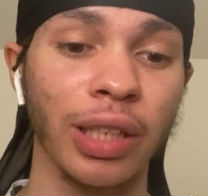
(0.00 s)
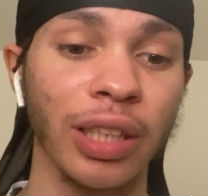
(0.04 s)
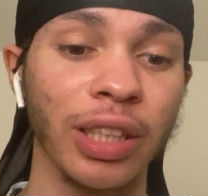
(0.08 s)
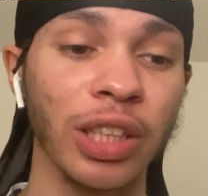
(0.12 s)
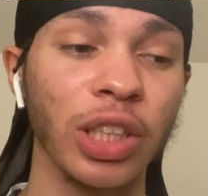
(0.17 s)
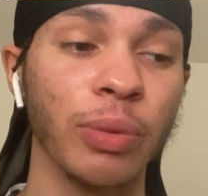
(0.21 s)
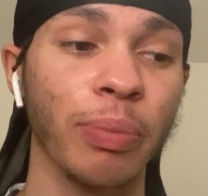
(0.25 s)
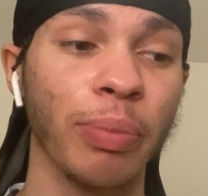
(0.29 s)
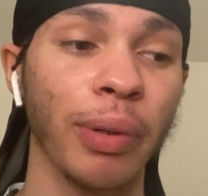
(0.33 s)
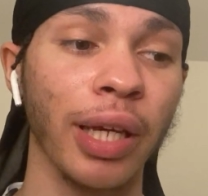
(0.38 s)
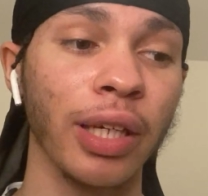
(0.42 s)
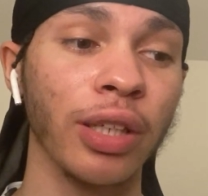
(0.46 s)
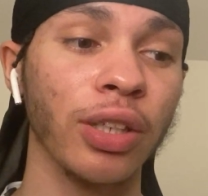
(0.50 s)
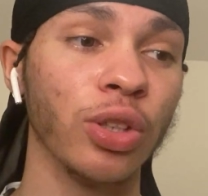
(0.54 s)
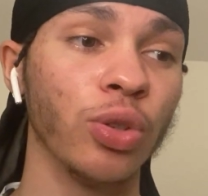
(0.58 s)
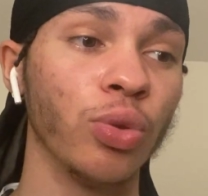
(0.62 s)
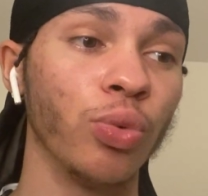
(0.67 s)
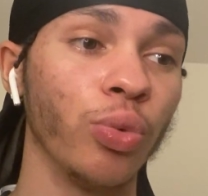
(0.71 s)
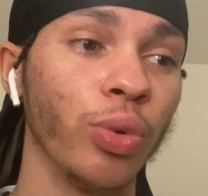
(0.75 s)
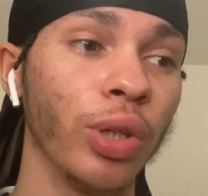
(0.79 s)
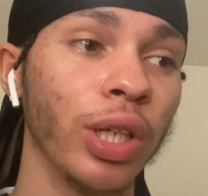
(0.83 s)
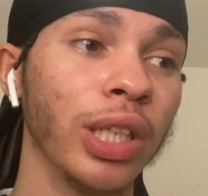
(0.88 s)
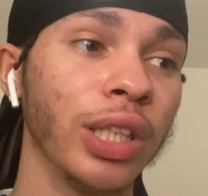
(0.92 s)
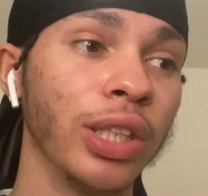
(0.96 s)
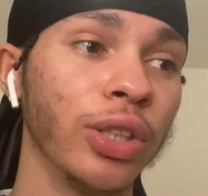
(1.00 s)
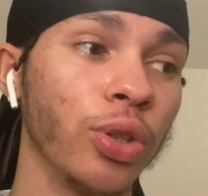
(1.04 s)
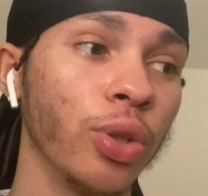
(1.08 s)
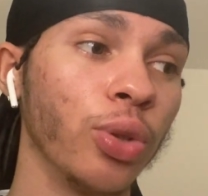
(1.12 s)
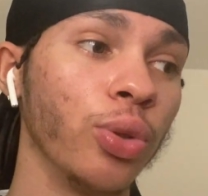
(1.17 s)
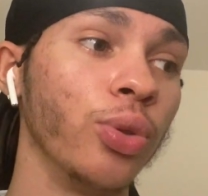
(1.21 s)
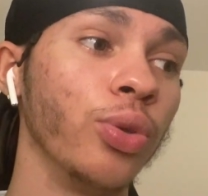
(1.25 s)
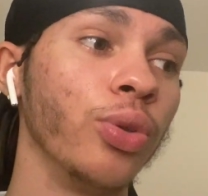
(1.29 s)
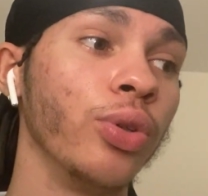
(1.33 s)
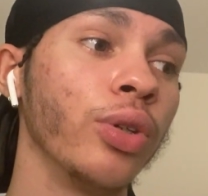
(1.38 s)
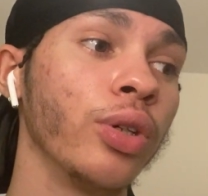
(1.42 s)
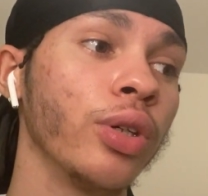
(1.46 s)
And these players really
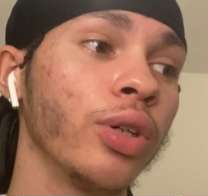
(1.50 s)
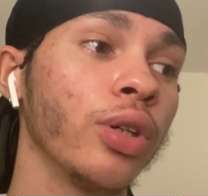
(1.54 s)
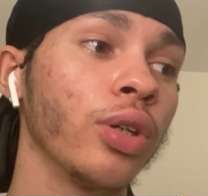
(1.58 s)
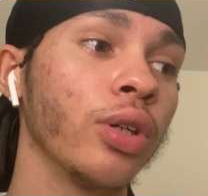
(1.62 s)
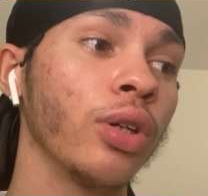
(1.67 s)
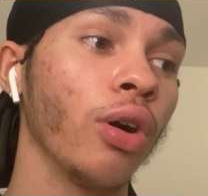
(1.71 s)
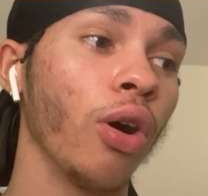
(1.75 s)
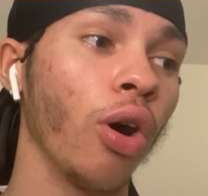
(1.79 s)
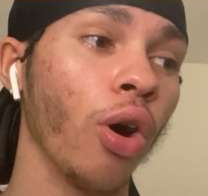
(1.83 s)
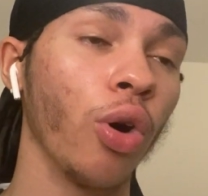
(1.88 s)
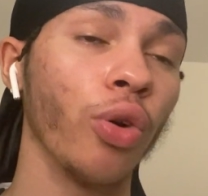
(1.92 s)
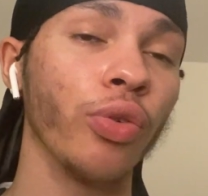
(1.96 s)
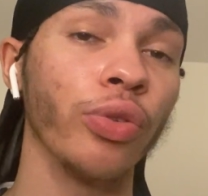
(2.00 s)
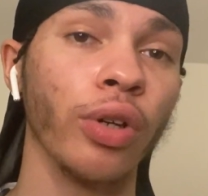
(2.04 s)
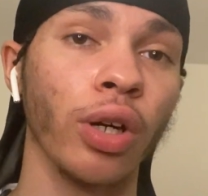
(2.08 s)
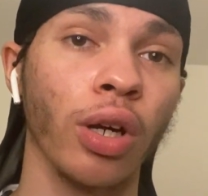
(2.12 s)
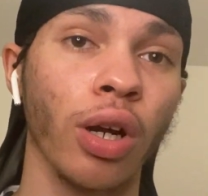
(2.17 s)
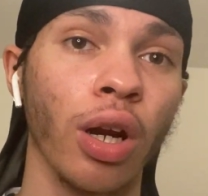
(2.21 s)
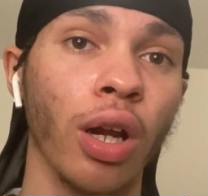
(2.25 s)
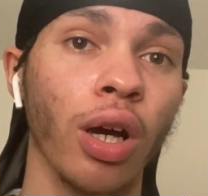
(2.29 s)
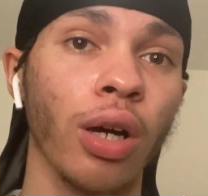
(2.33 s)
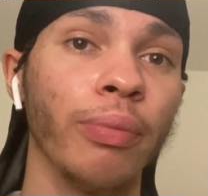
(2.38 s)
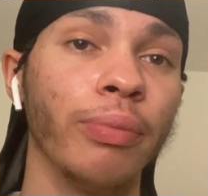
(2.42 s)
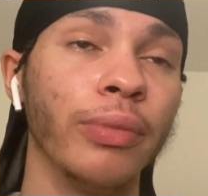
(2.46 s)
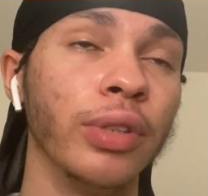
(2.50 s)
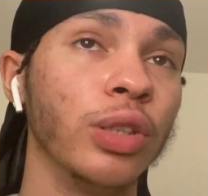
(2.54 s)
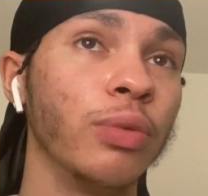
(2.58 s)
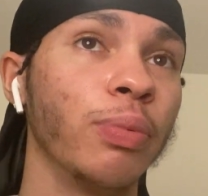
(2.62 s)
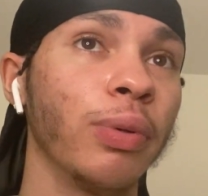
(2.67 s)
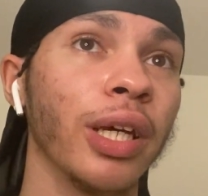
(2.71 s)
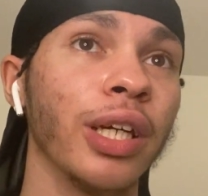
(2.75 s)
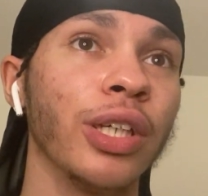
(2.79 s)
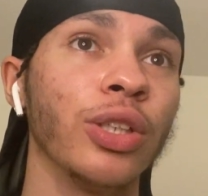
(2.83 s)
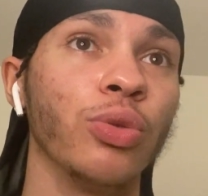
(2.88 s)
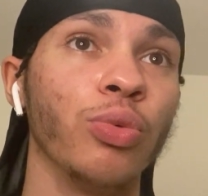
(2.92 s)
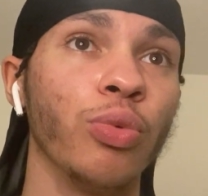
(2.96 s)
do own the club. These
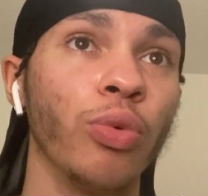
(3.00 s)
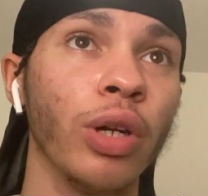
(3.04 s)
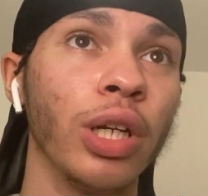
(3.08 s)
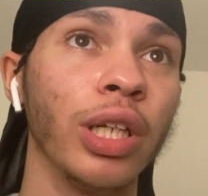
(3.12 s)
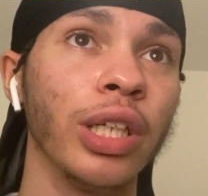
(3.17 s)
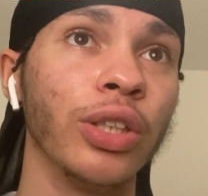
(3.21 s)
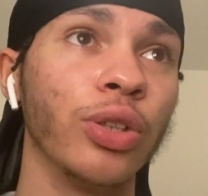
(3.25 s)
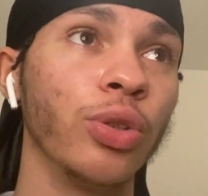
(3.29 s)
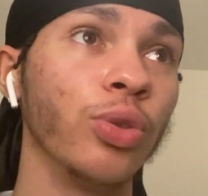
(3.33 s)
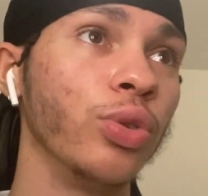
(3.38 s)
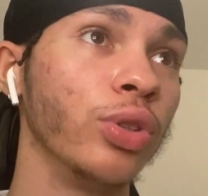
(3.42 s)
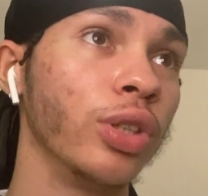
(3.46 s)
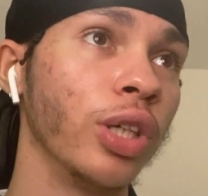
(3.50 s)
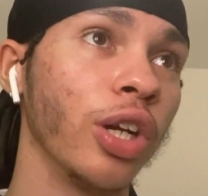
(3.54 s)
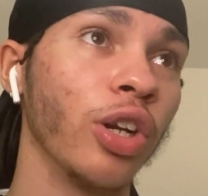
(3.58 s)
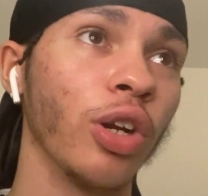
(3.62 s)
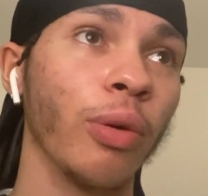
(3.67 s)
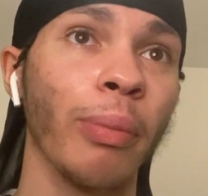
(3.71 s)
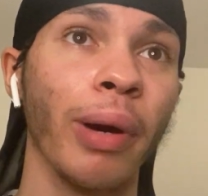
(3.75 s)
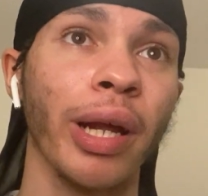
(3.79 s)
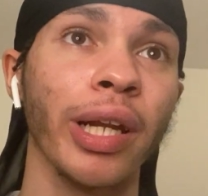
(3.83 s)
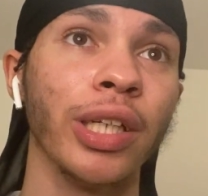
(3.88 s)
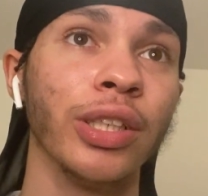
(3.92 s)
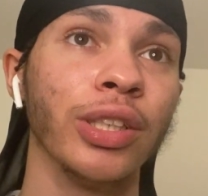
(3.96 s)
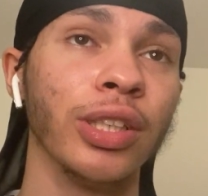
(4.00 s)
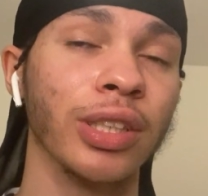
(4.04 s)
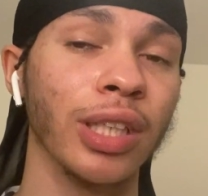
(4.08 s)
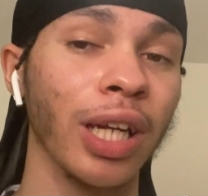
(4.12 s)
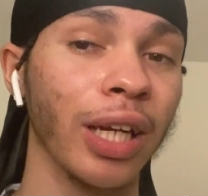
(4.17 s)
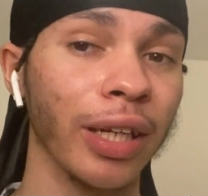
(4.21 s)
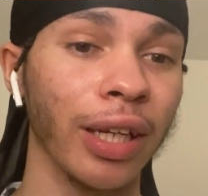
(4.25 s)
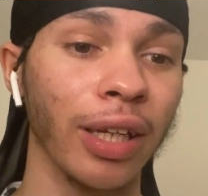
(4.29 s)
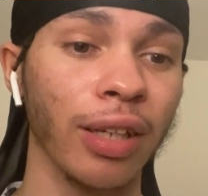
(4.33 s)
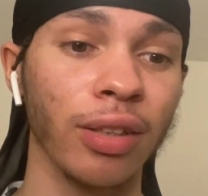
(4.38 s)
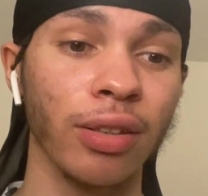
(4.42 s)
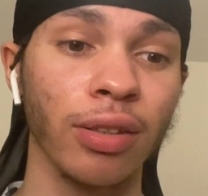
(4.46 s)
players really do turn on managers
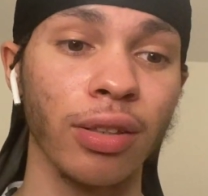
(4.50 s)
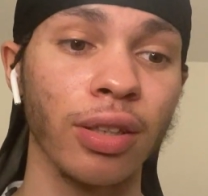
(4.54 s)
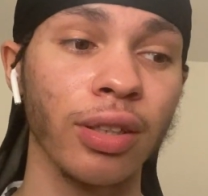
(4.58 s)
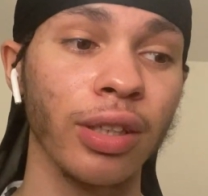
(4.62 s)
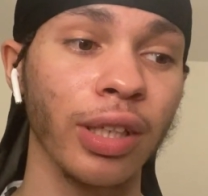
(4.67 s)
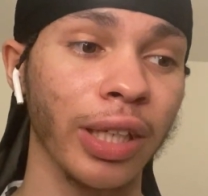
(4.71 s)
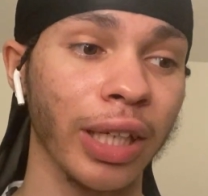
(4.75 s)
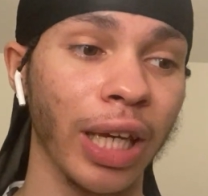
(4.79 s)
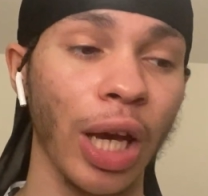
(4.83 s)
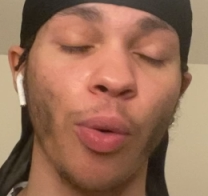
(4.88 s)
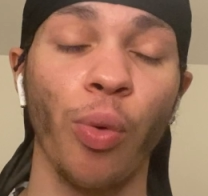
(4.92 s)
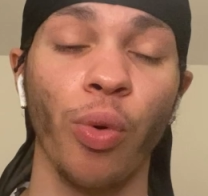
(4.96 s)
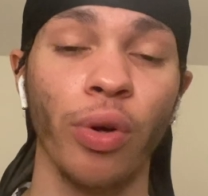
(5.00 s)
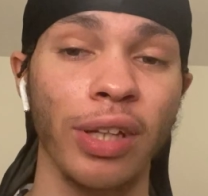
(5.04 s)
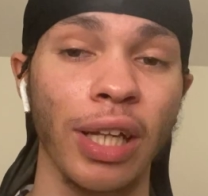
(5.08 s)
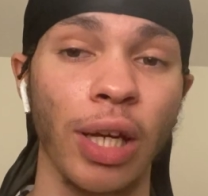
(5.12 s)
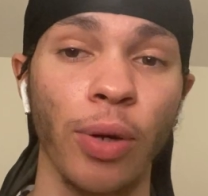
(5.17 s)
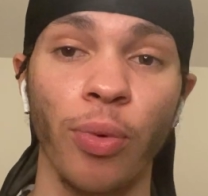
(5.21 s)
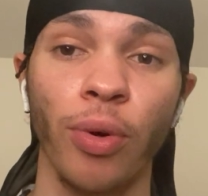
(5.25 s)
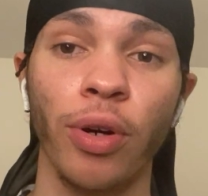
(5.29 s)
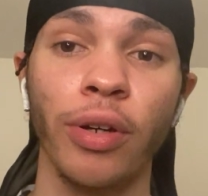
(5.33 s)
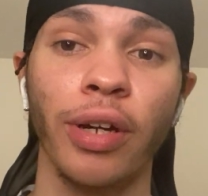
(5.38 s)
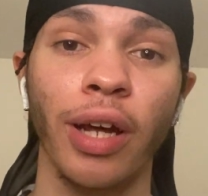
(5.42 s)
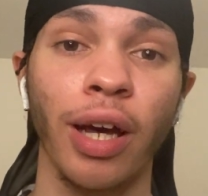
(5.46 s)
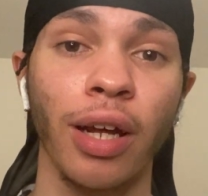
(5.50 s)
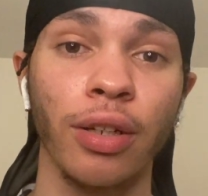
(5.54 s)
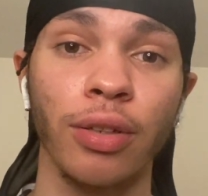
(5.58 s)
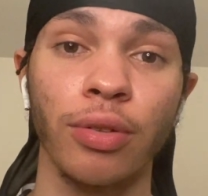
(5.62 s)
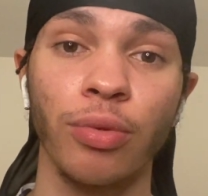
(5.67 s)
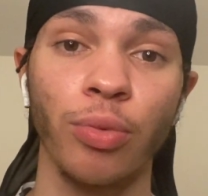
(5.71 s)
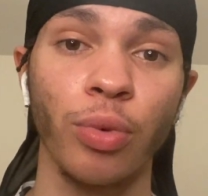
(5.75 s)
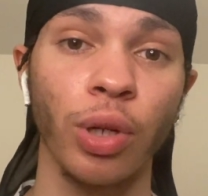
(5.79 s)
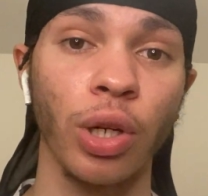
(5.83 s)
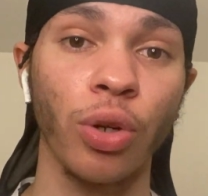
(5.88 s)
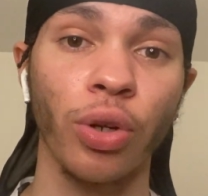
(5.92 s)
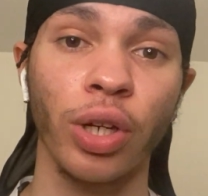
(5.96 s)
and they get what they want.
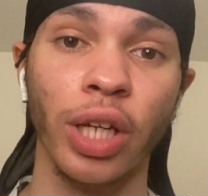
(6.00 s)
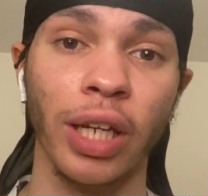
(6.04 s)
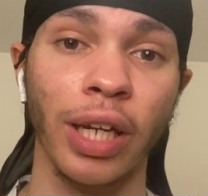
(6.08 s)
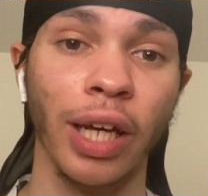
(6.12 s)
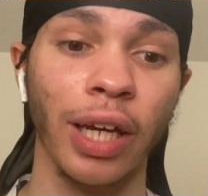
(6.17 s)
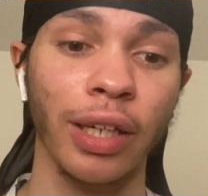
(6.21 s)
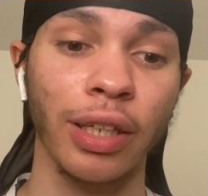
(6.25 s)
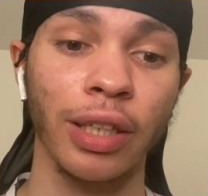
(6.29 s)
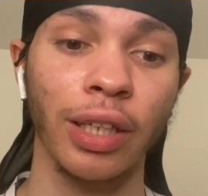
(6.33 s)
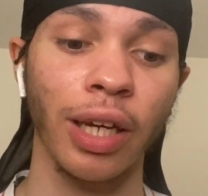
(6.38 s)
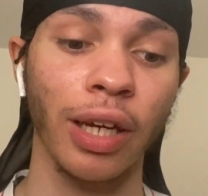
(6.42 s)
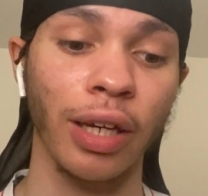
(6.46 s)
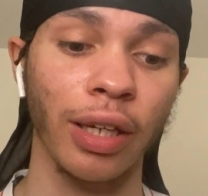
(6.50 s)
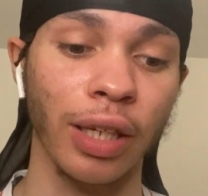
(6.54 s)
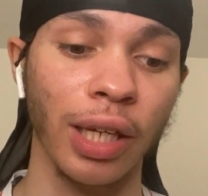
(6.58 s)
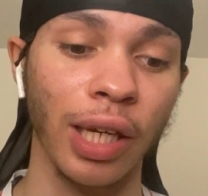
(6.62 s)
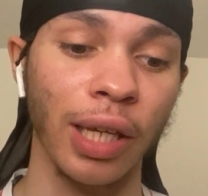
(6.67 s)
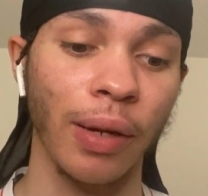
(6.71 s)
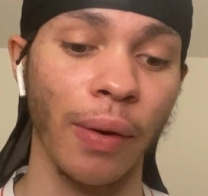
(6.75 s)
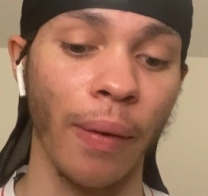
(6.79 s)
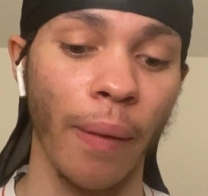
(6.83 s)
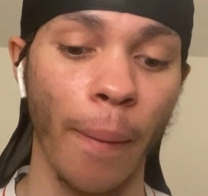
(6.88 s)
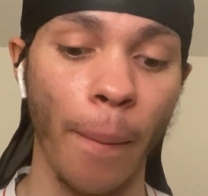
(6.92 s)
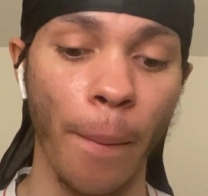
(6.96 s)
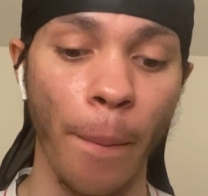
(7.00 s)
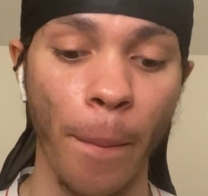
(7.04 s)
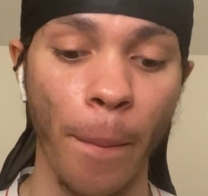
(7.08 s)
And we're looking at it yet again.